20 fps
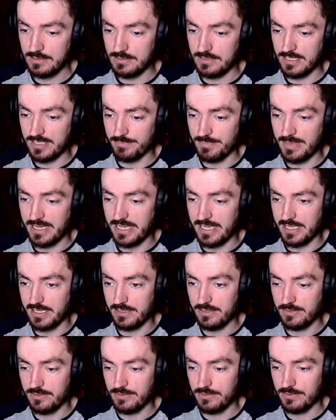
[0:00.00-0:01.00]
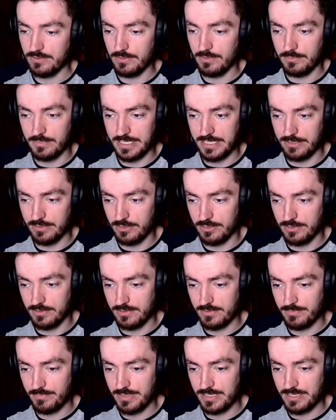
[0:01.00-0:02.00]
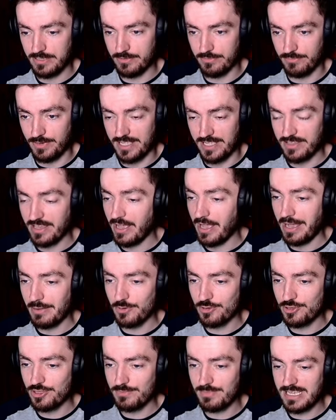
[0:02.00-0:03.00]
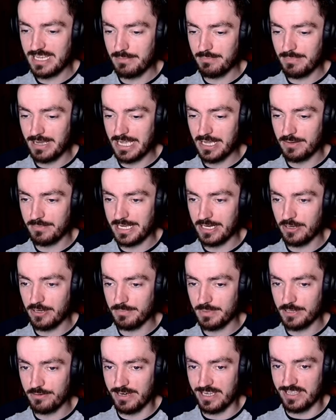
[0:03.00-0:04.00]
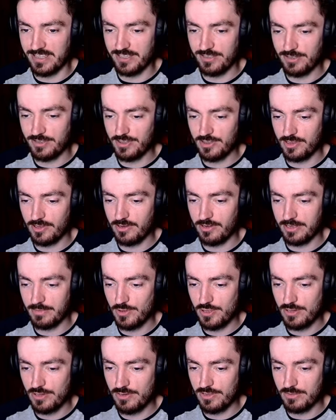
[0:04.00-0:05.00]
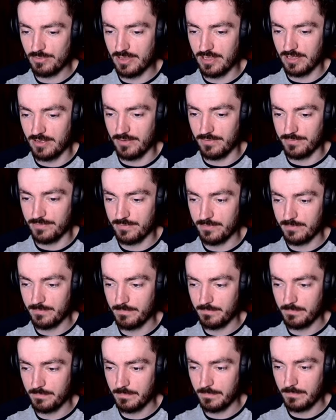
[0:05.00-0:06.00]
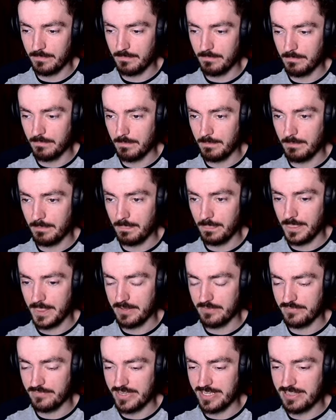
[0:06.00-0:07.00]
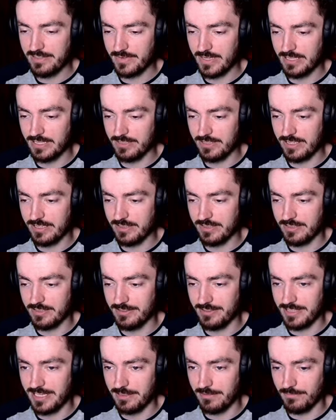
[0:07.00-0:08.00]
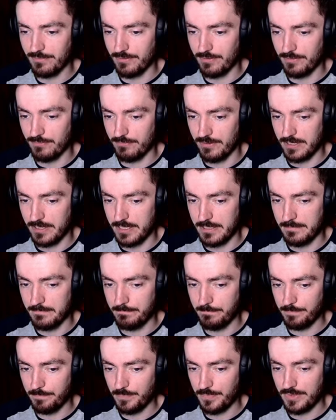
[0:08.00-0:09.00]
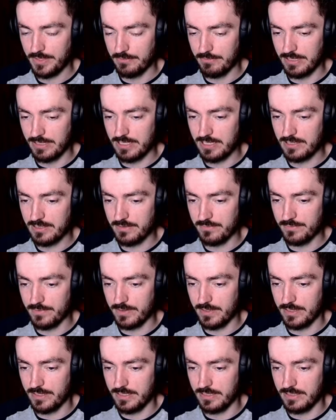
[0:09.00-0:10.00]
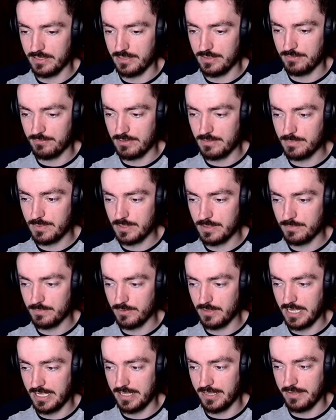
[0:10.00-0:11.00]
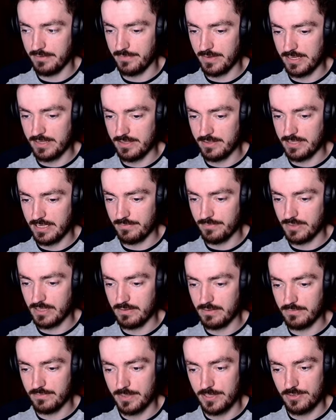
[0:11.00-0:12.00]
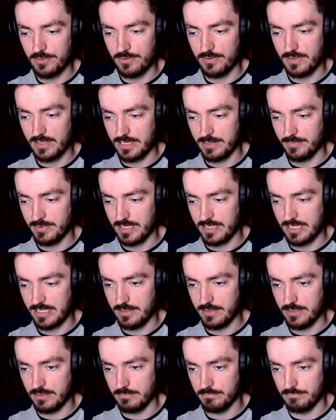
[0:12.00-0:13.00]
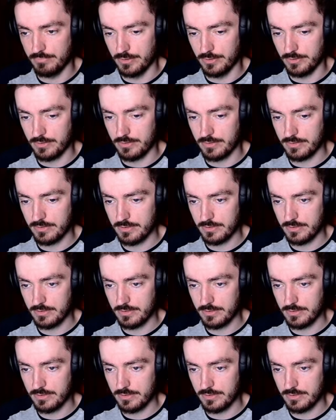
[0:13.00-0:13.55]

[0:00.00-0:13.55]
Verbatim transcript: This may, or may not, be correct. What do you mean it may or may not be correct? I just saw him shoot himself. Data validated in sets of three. Correctly identify at least three people and their face to have the information typeset into the book. What